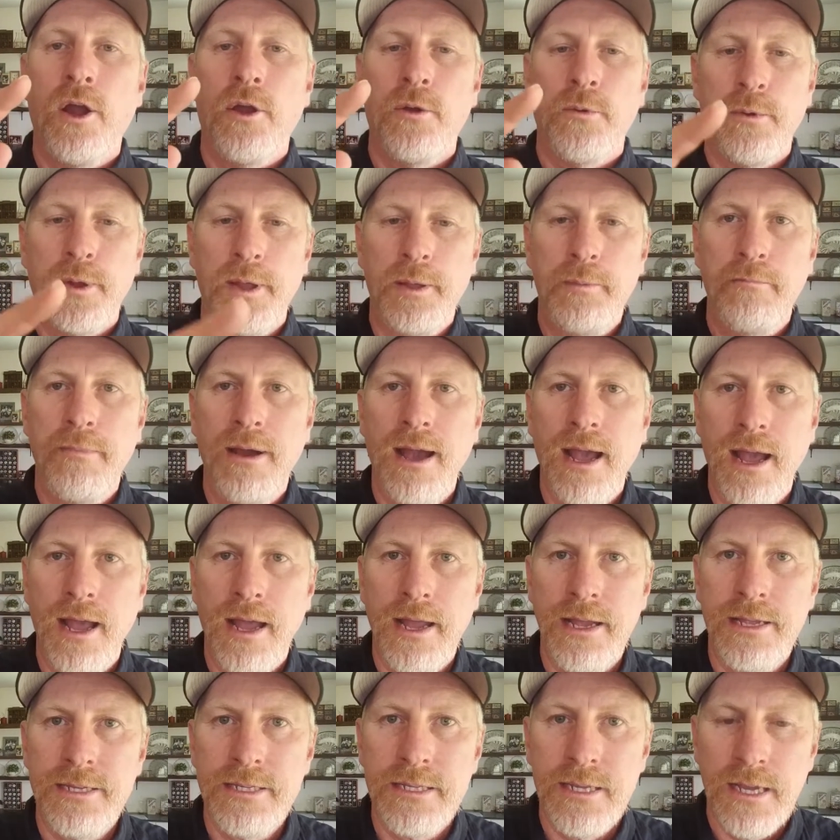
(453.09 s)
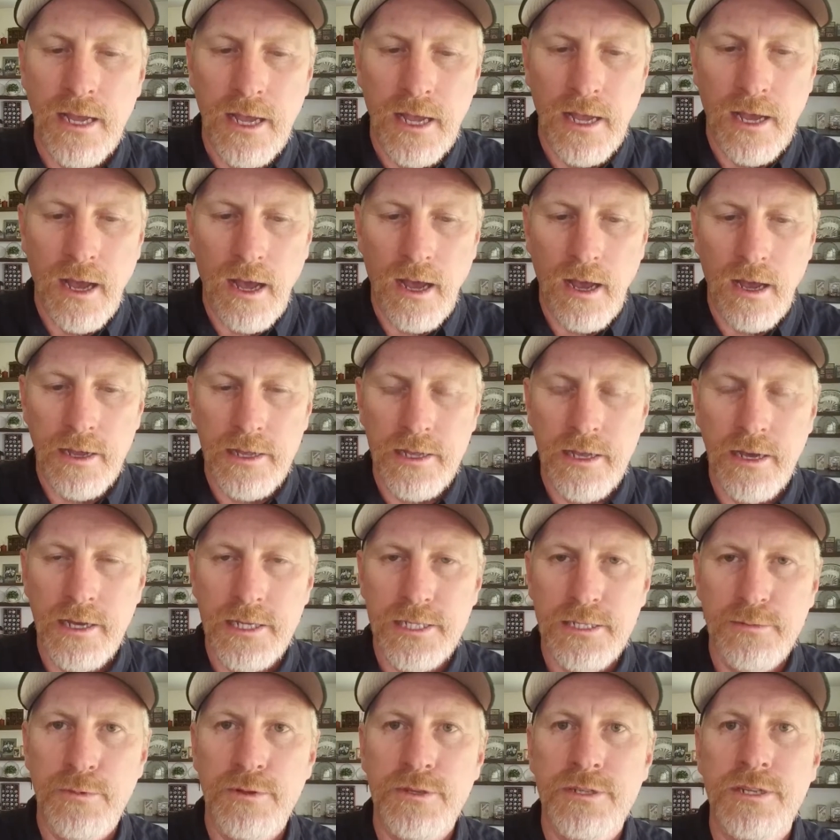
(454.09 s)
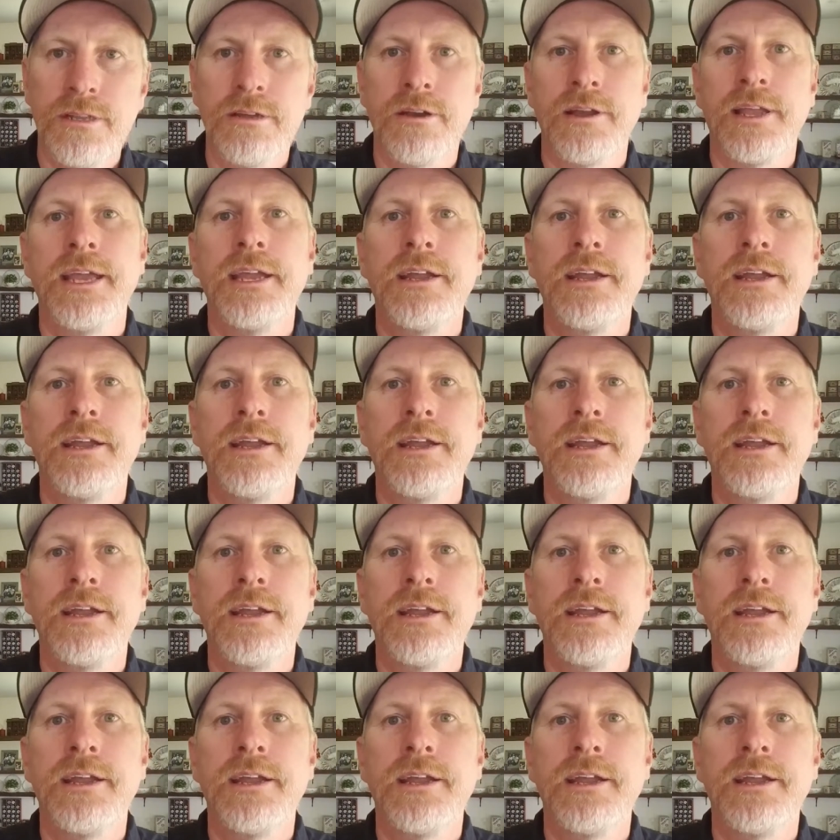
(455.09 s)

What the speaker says: remind customers, look,